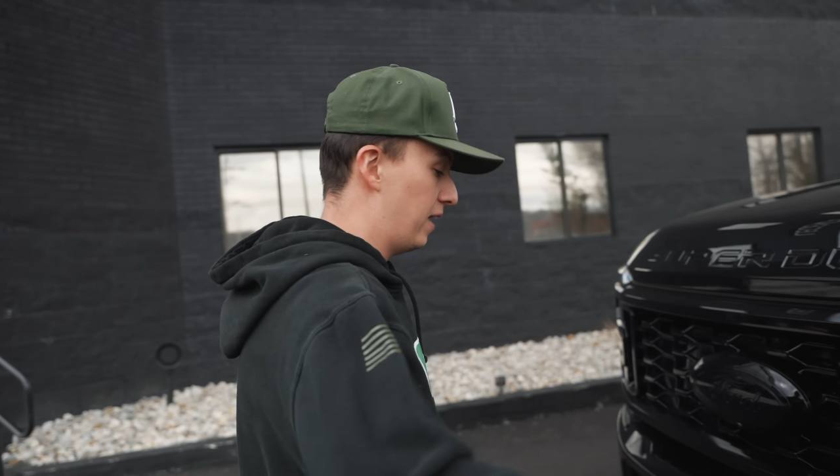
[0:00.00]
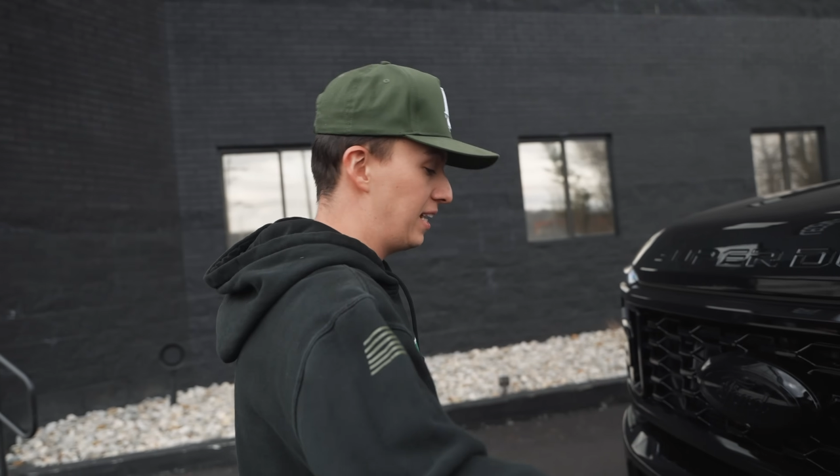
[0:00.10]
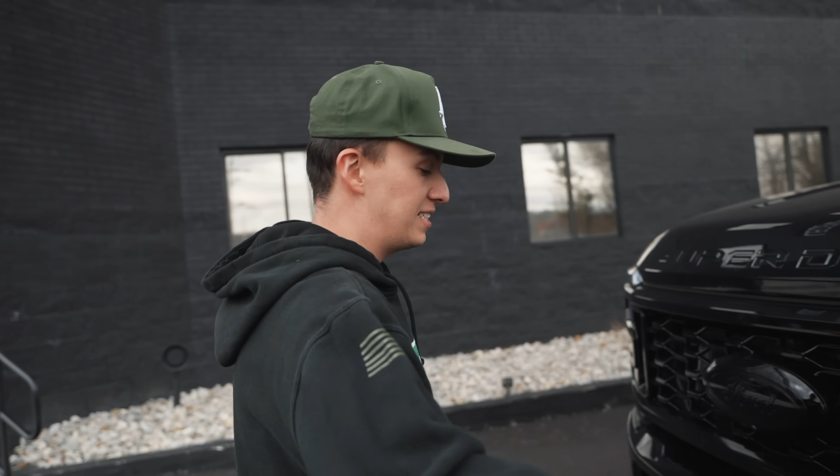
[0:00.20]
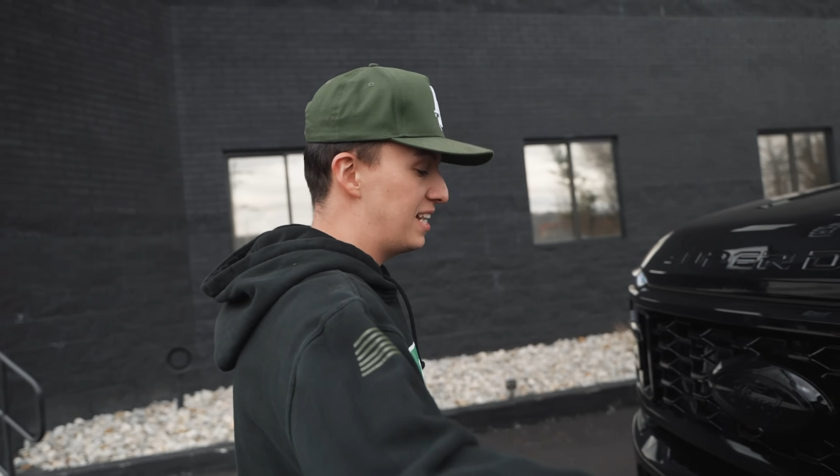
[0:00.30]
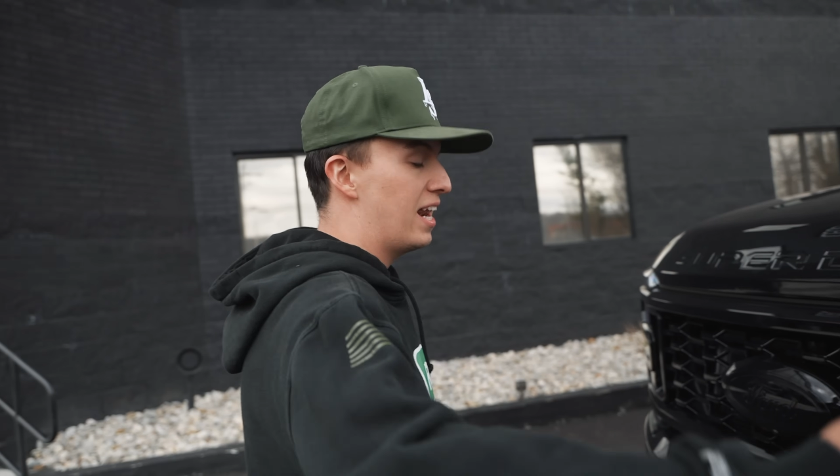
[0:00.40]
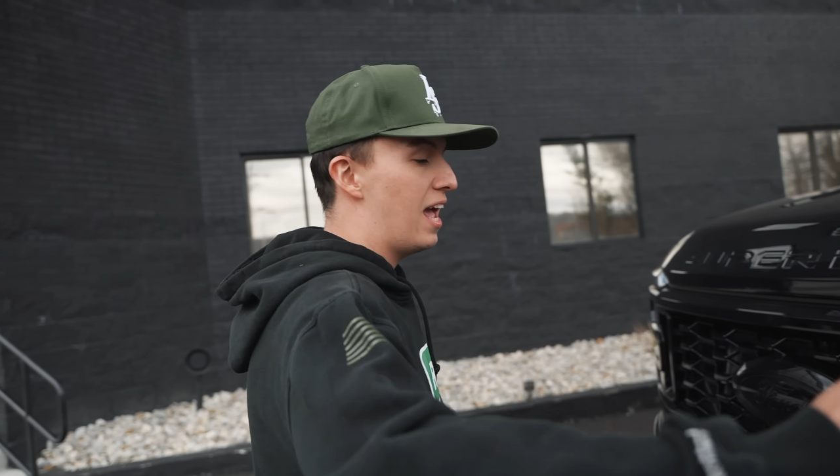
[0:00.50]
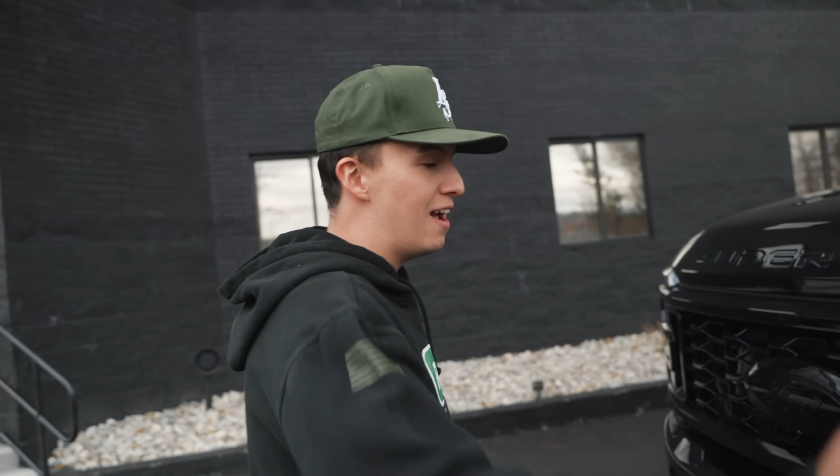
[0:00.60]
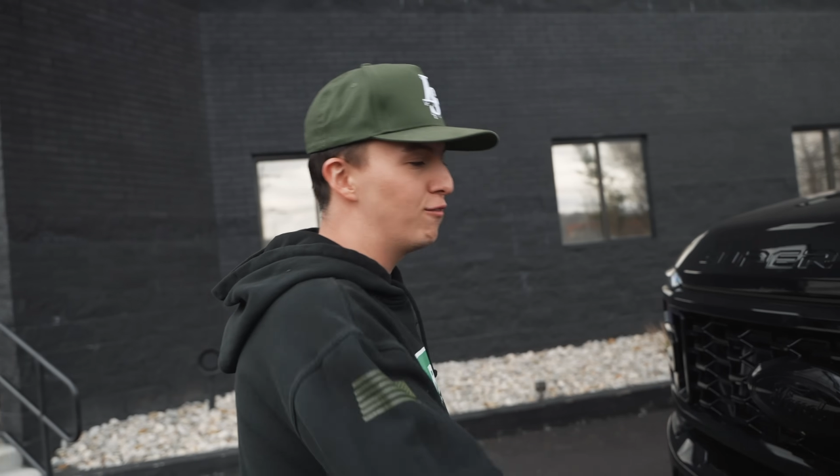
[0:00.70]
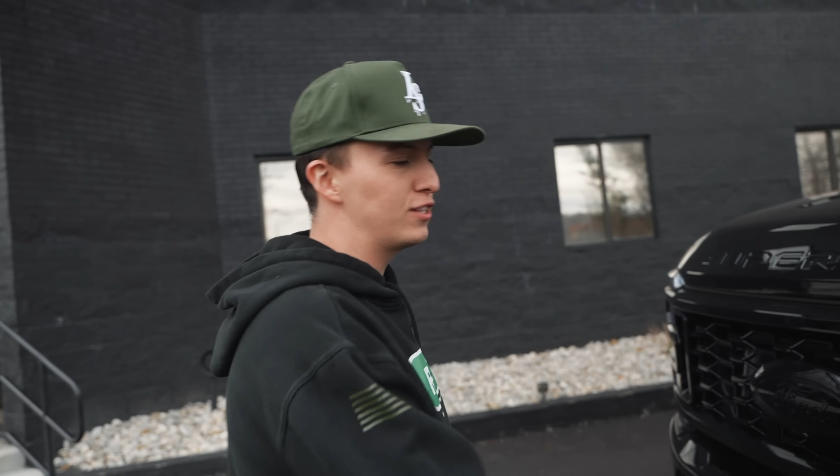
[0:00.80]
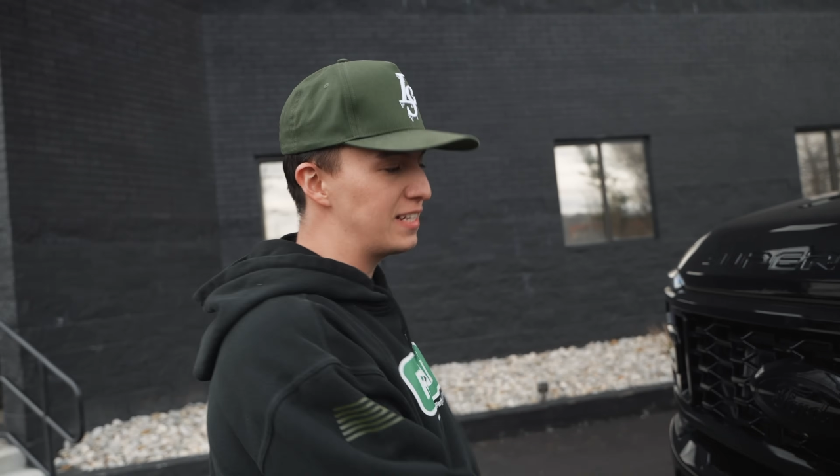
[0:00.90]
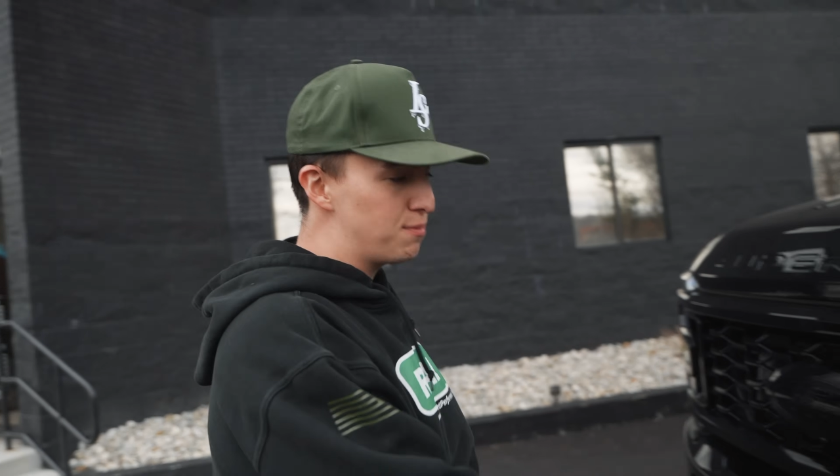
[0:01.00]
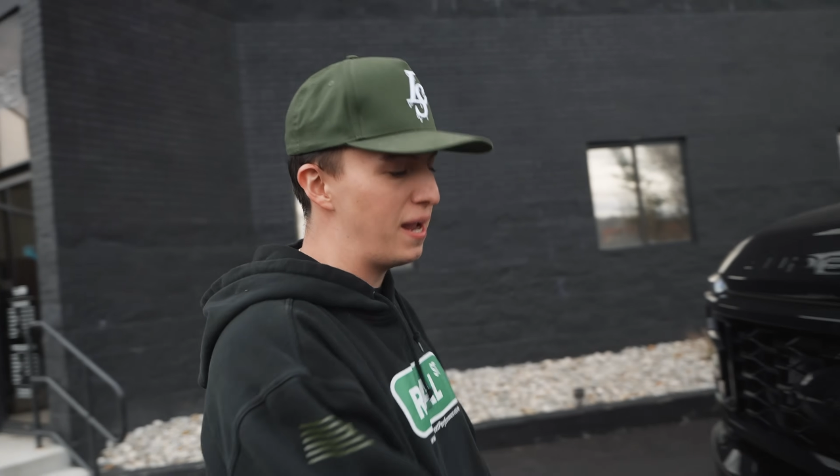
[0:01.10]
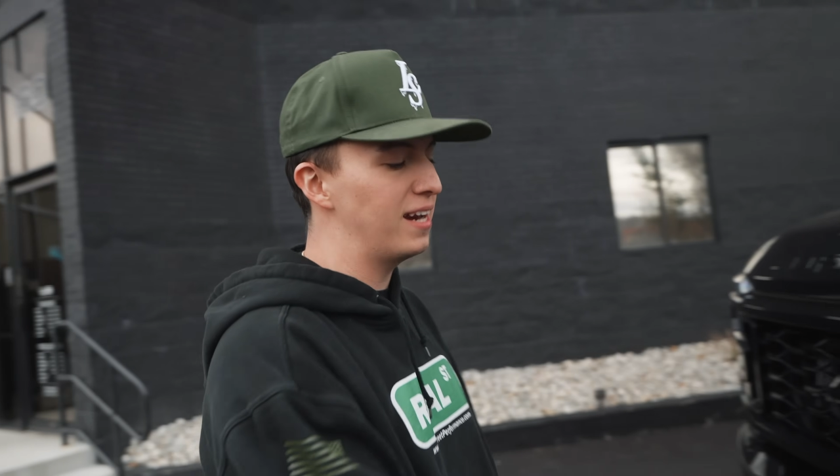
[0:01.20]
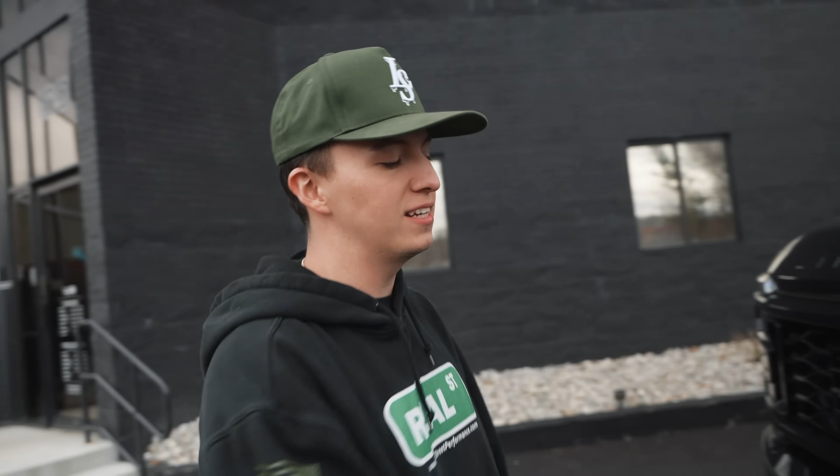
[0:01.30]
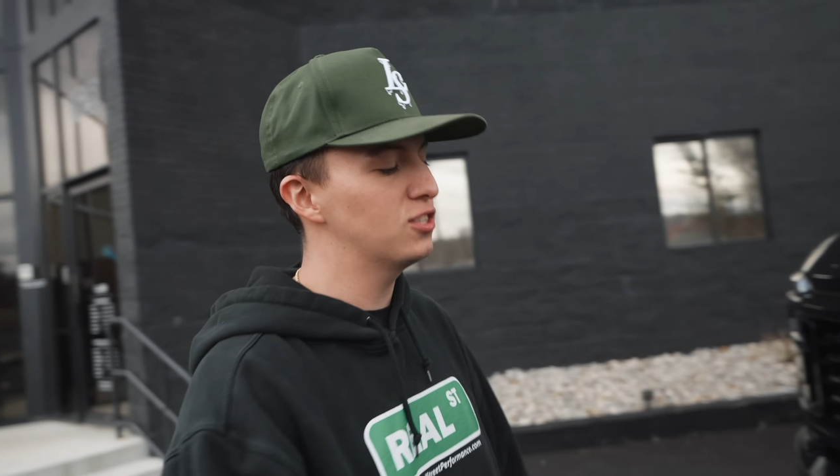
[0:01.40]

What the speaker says: Like I said, everything's painted,